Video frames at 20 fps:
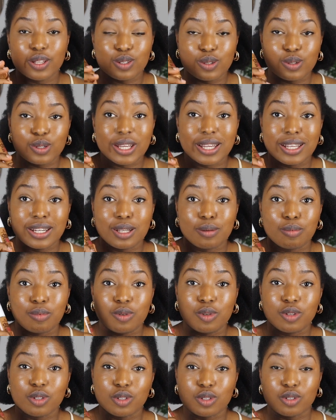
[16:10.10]
today in the
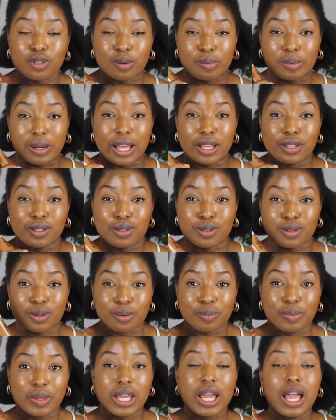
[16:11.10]
beauty supply
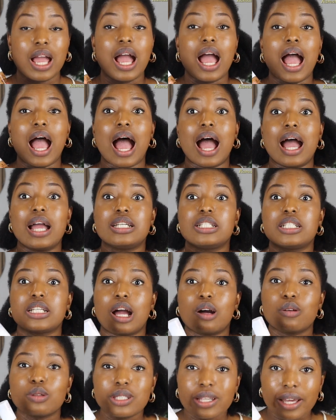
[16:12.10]
store. I
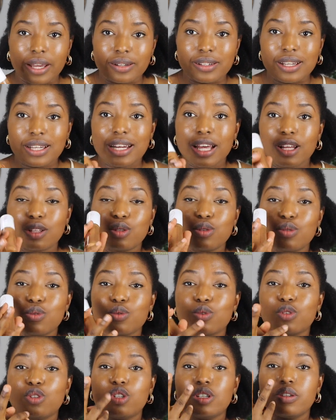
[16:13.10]
shouted and I
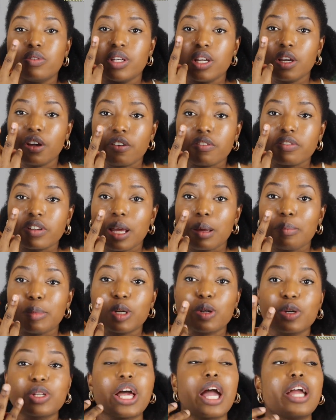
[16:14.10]
took 3 of them
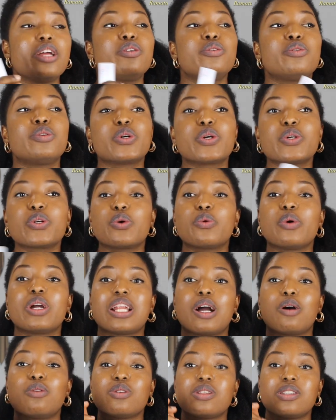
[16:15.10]
because I don't know
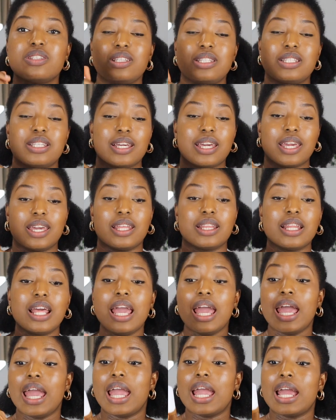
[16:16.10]
when I will see it again.
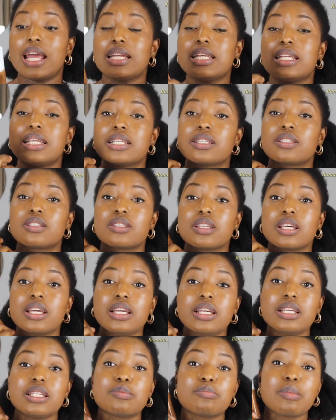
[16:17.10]
And this
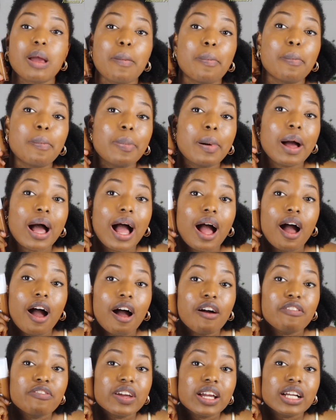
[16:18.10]
is my
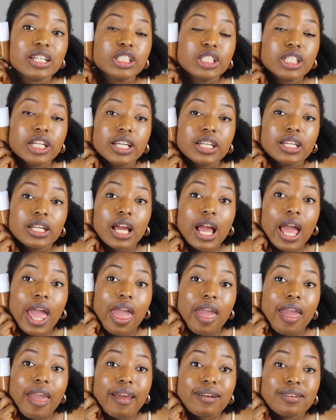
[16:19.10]
perfect shade,
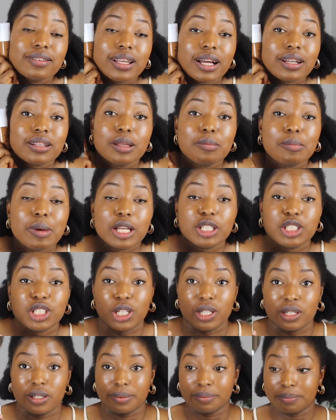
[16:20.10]
exactly my
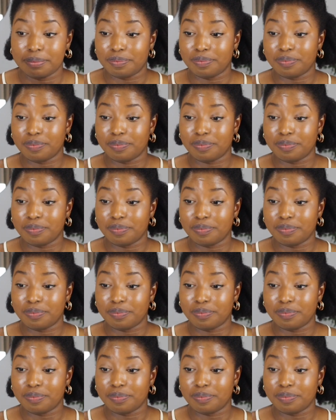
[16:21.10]
shade.